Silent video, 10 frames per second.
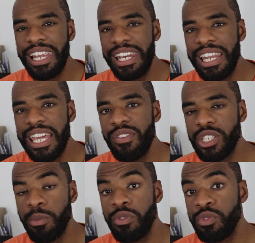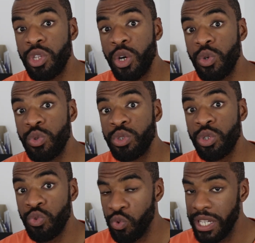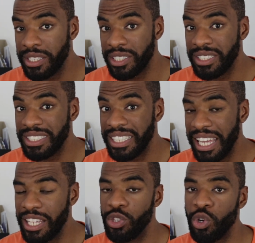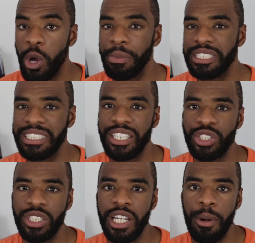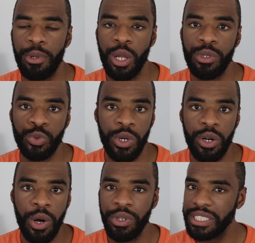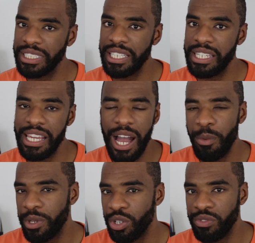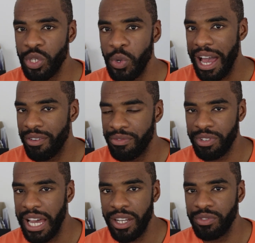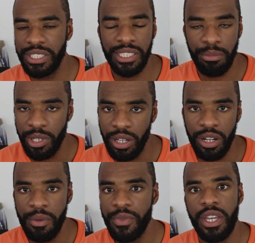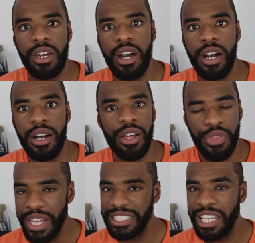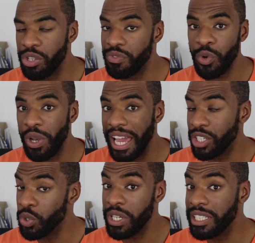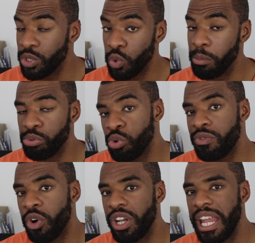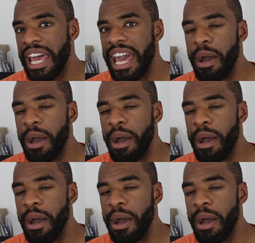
Leave some of those reasons in the comment section down below as well. I want to see how many of have kind of similar uh, things that you feel like you need to improve on.